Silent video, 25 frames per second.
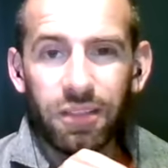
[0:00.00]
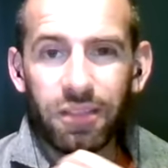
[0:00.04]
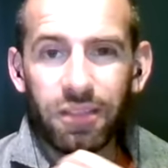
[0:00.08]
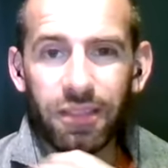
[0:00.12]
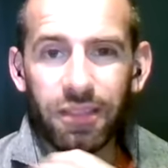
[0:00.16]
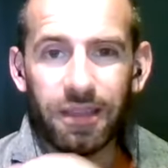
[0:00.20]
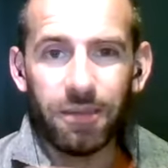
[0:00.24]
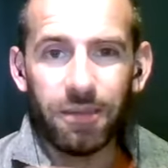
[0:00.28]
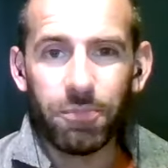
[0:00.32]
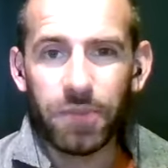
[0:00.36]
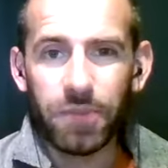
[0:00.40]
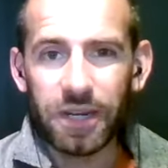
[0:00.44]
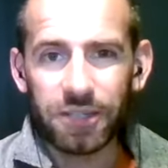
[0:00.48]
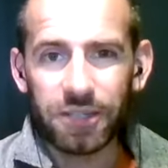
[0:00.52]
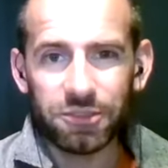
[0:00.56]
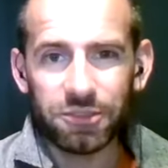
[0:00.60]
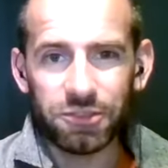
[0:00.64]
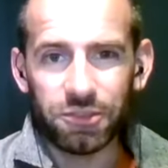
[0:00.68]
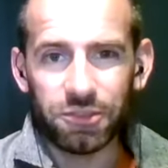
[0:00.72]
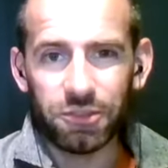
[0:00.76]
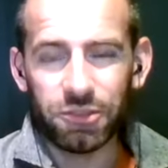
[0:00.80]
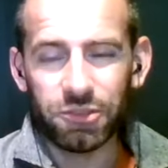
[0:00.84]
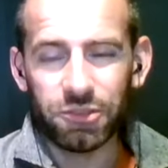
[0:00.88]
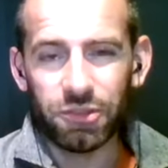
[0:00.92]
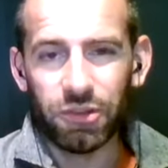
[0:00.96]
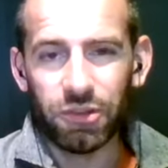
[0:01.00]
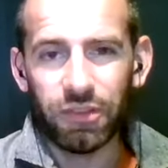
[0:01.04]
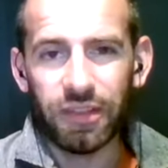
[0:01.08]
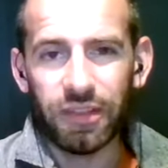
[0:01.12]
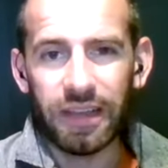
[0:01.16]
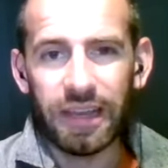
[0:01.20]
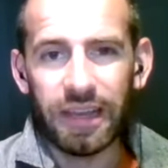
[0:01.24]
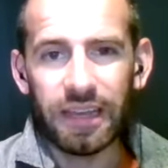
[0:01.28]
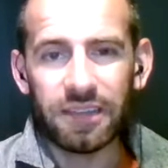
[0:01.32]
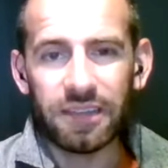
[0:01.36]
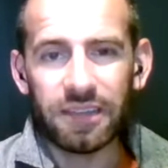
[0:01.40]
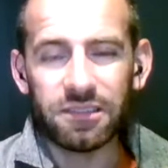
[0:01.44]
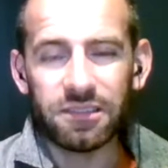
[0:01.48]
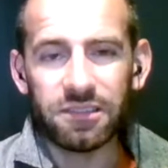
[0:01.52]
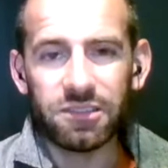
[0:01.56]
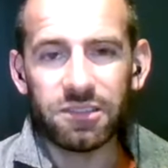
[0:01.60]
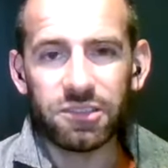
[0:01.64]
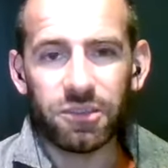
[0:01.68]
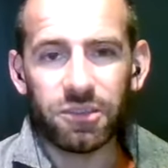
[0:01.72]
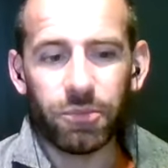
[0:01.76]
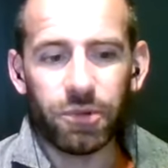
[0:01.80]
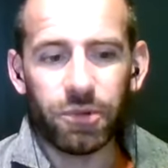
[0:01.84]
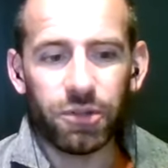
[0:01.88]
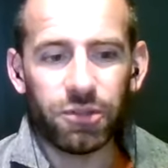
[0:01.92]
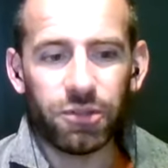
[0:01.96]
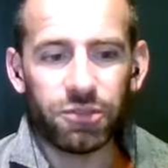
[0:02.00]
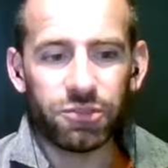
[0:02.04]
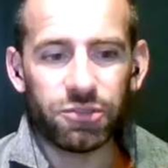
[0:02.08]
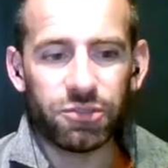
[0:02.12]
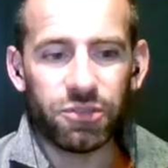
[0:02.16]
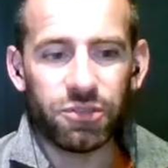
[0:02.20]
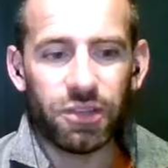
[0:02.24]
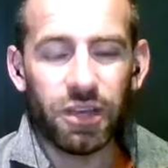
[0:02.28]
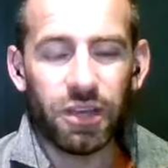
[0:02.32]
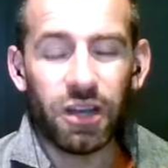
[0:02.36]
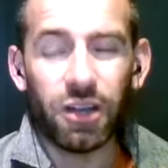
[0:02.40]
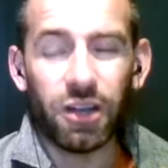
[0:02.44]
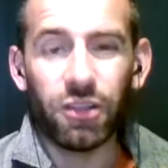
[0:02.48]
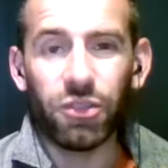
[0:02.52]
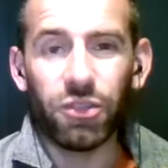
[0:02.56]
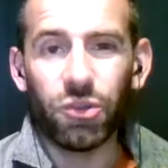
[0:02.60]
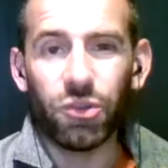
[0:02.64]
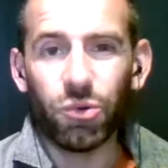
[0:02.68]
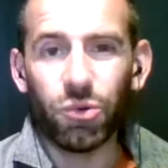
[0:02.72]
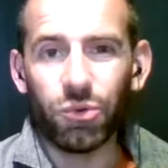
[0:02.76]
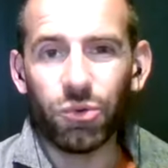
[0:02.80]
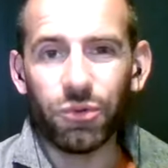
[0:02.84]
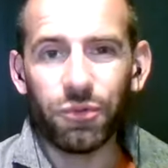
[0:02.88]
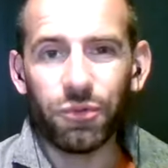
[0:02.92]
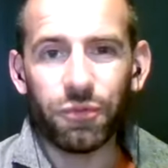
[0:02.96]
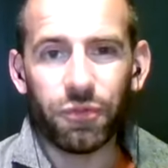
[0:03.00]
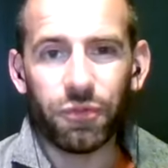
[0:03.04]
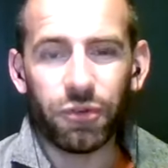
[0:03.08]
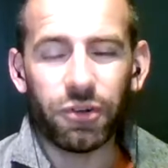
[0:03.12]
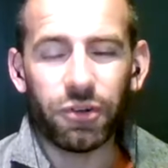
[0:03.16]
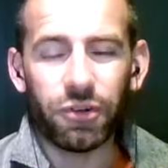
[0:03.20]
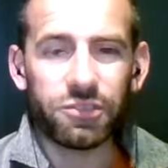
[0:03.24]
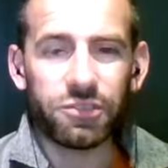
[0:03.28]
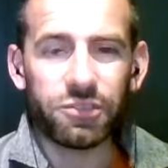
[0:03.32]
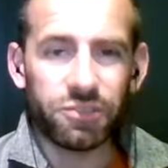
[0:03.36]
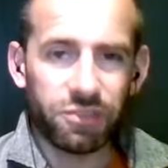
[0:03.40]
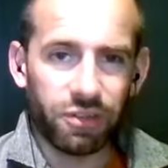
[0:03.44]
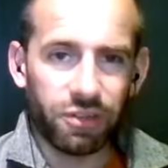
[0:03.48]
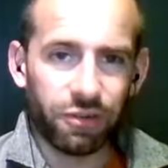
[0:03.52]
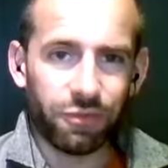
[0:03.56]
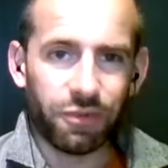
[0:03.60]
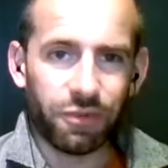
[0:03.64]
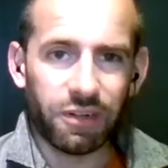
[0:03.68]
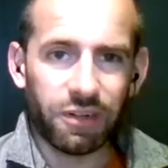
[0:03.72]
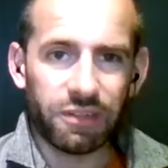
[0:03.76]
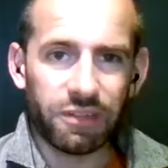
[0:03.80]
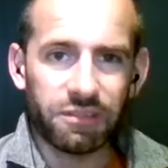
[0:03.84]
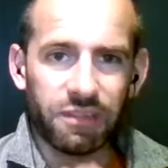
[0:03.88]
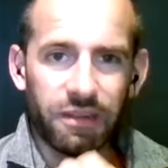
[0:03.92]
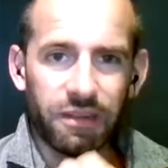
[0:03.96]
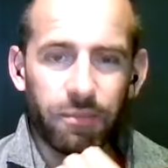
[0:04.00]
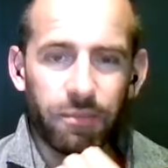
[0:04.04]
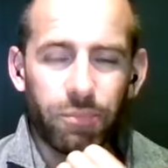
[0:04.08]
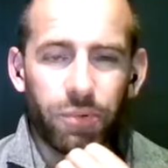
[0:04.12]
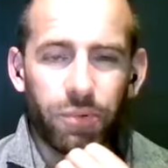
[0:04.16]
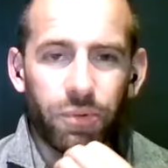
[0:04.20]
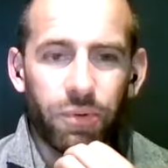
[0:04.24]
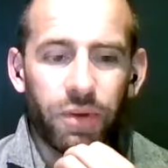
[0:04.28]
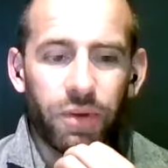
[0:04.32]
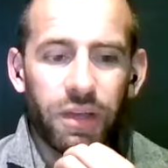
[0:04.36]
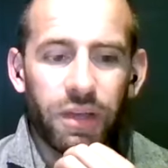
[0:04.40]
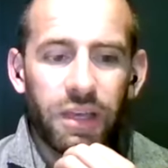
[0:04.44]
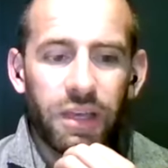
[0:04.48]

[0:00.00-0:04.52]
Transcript: The person who's on that isn't someone who's a known fraudster, for example.